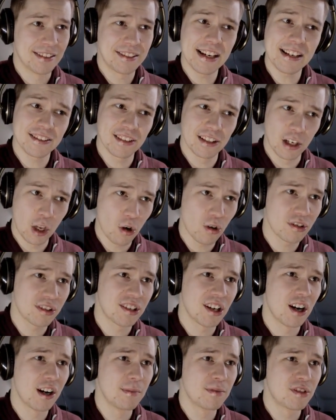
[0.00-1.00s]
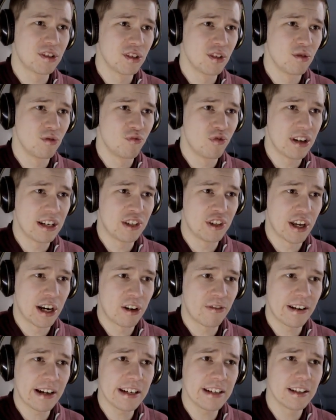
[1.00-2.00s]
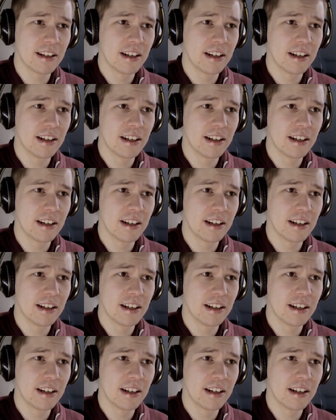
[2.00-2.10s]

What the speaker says: It takes a long time to regenerate.